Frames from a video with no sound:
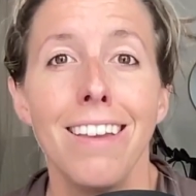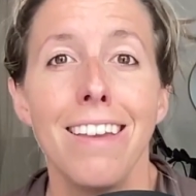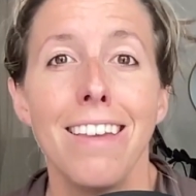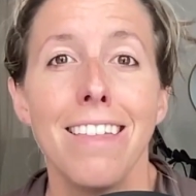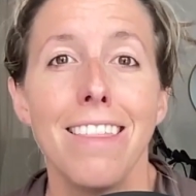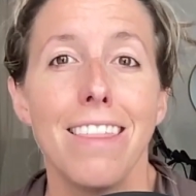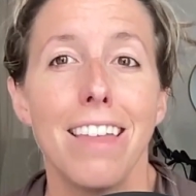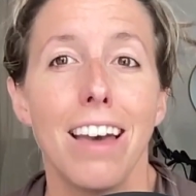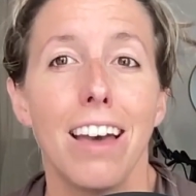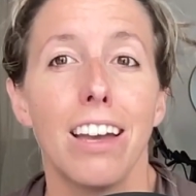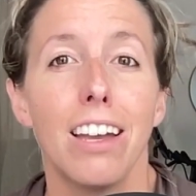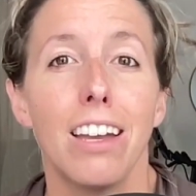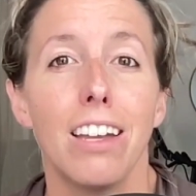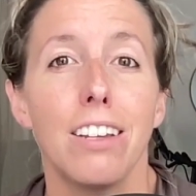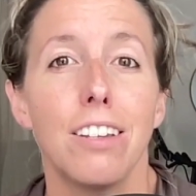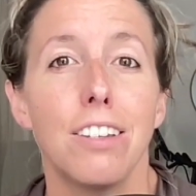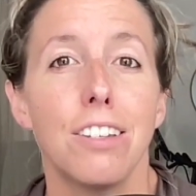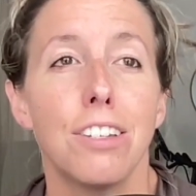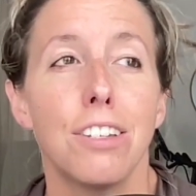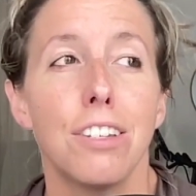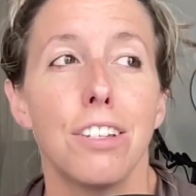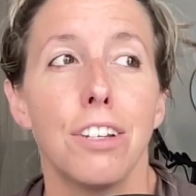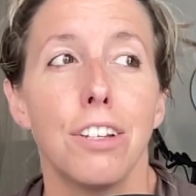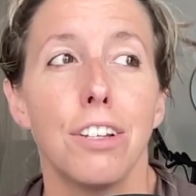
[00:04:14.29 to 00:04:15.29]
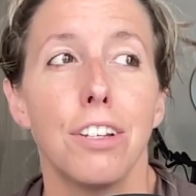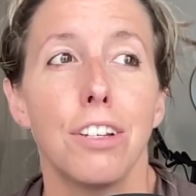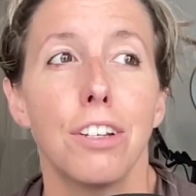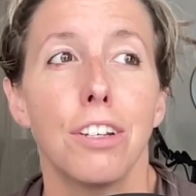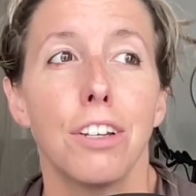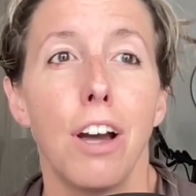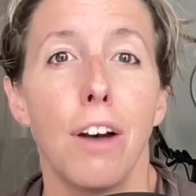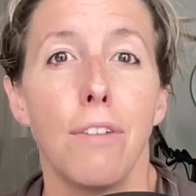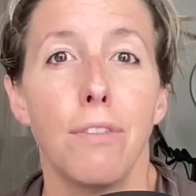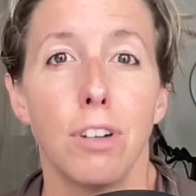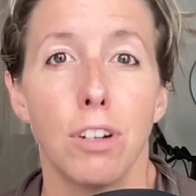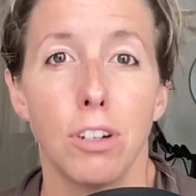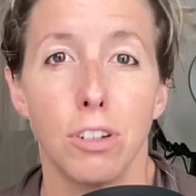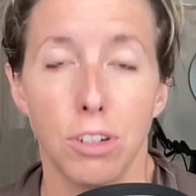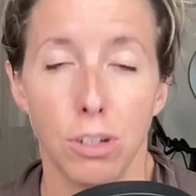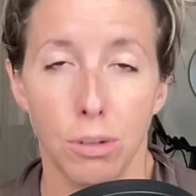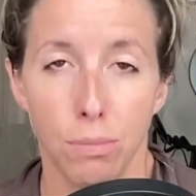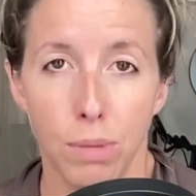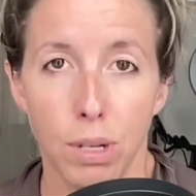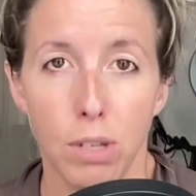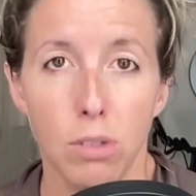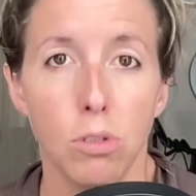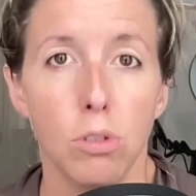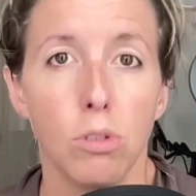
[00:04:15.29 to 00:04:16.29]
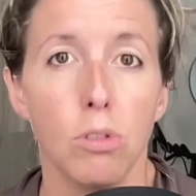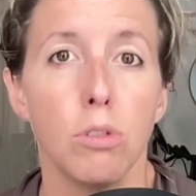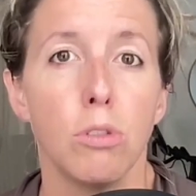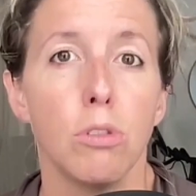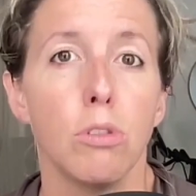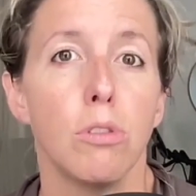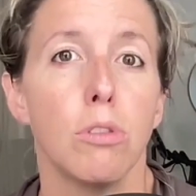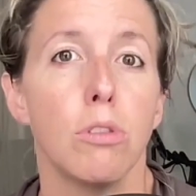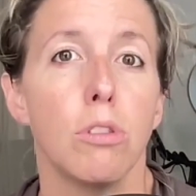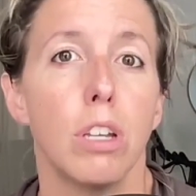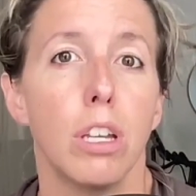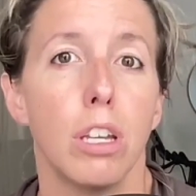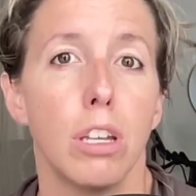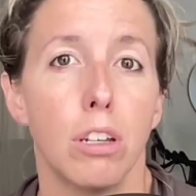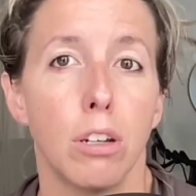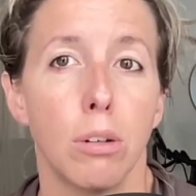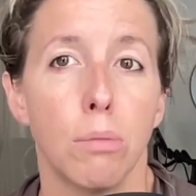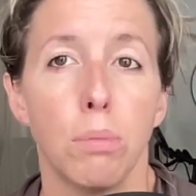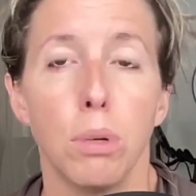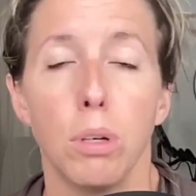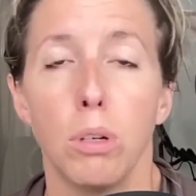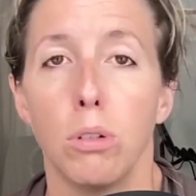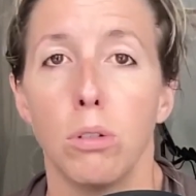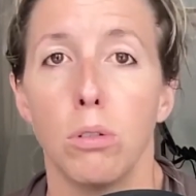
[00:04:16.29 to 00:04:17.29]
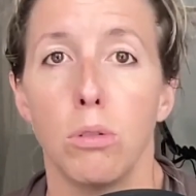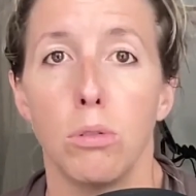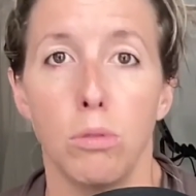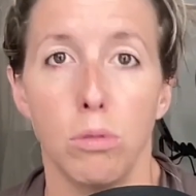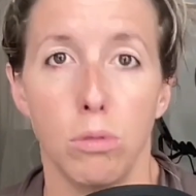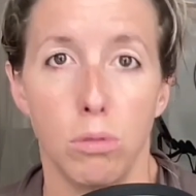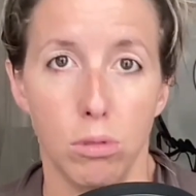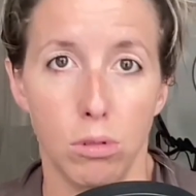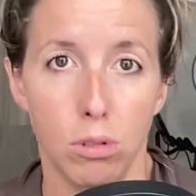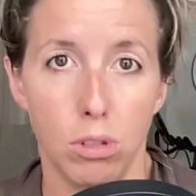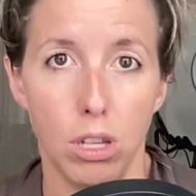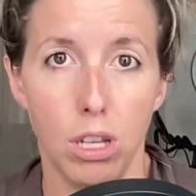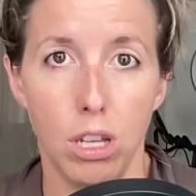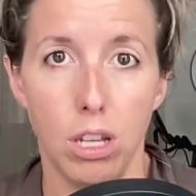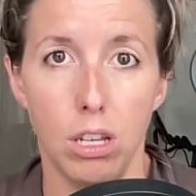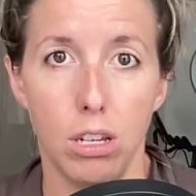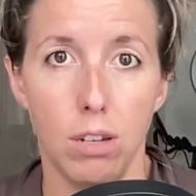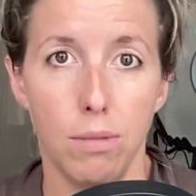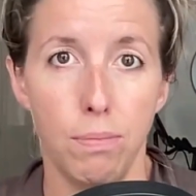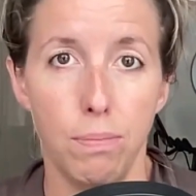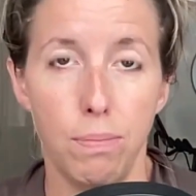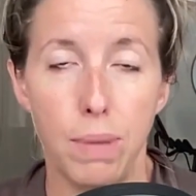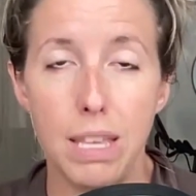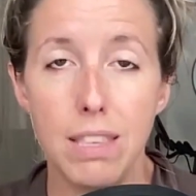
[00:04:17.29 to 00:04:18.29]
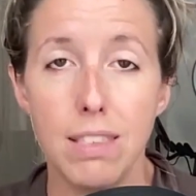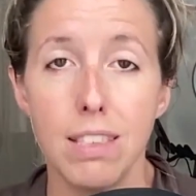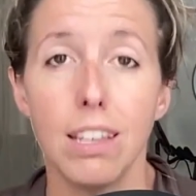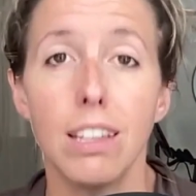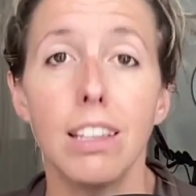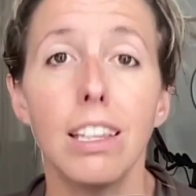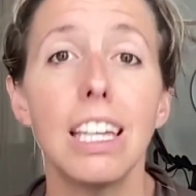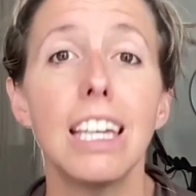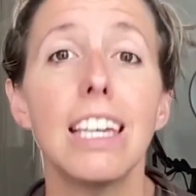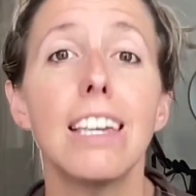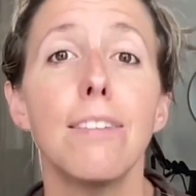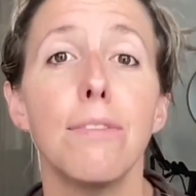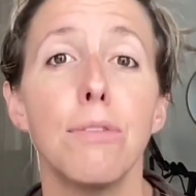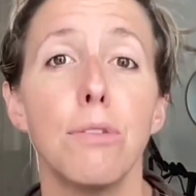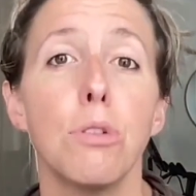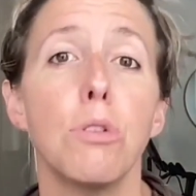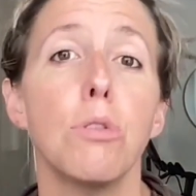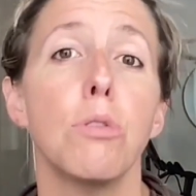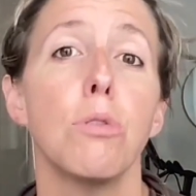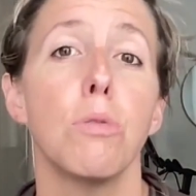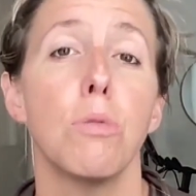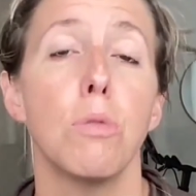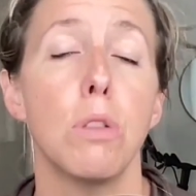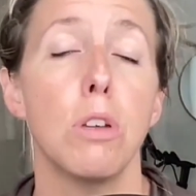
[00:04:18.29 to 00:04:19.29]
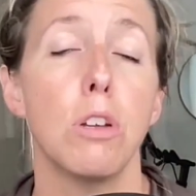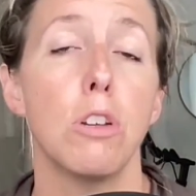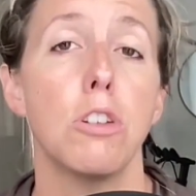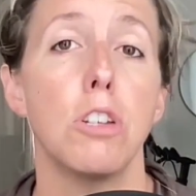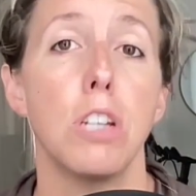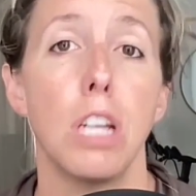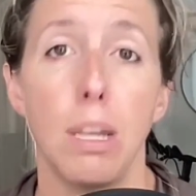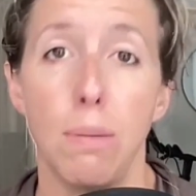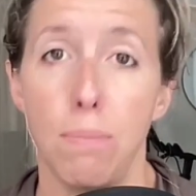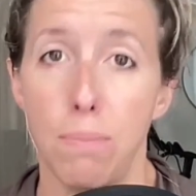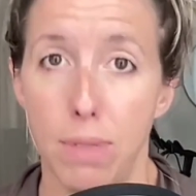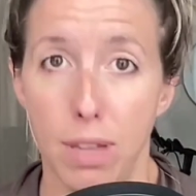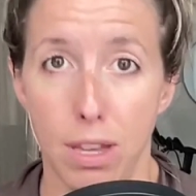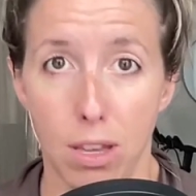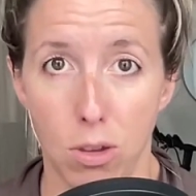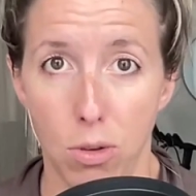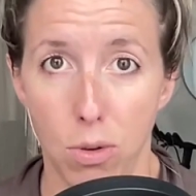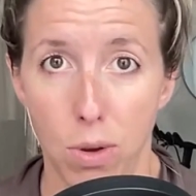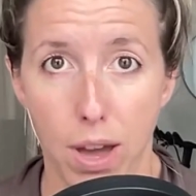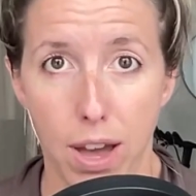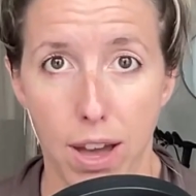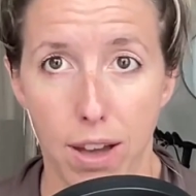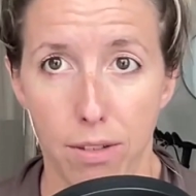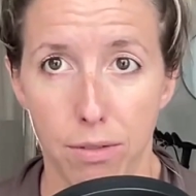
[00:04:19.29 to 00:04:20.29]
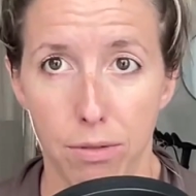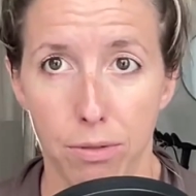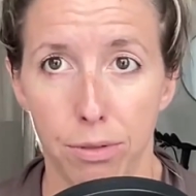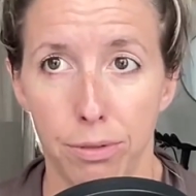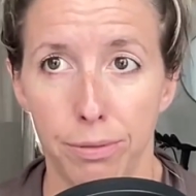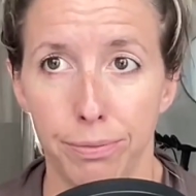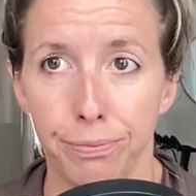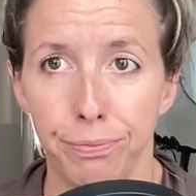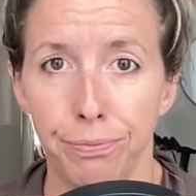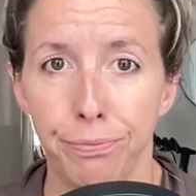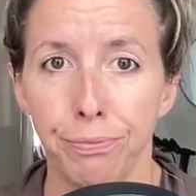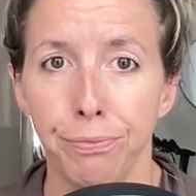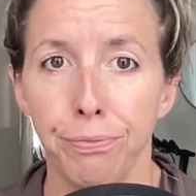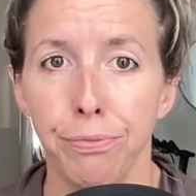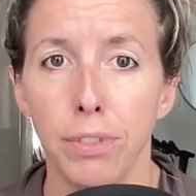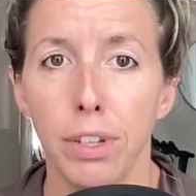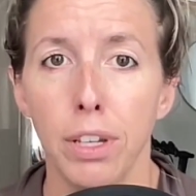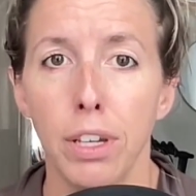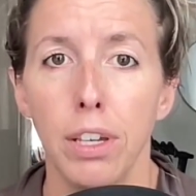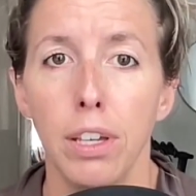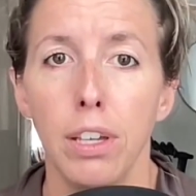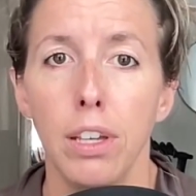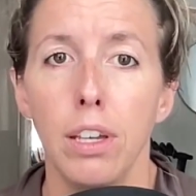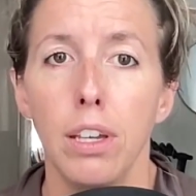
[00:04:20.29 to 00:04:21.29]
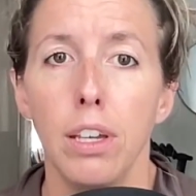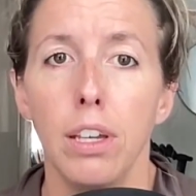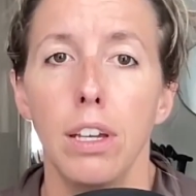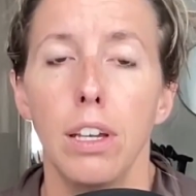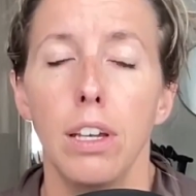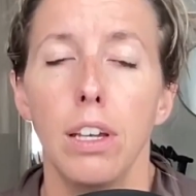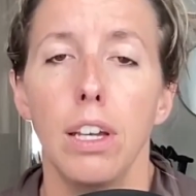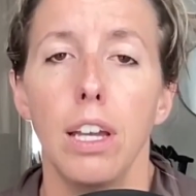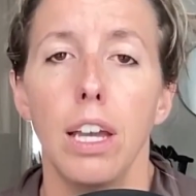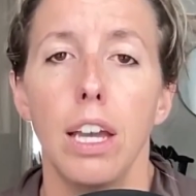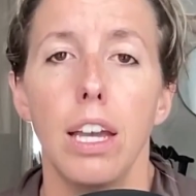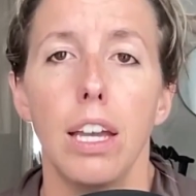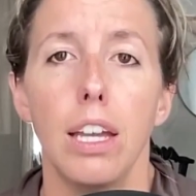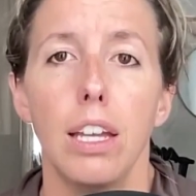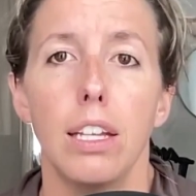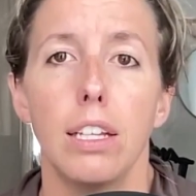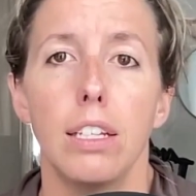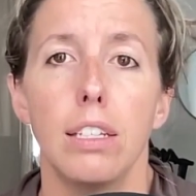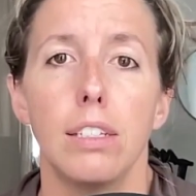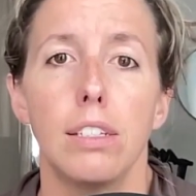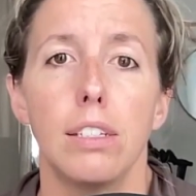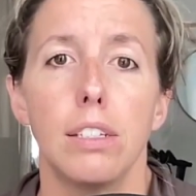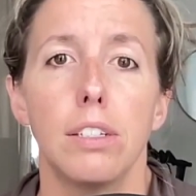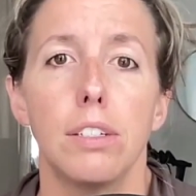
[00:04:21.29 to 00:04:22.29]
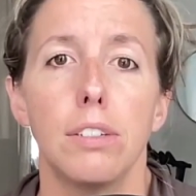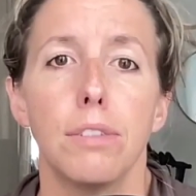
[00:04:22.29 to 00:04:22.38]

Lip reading: that covers your muscles and your bones and basically gives you the shape that you have. And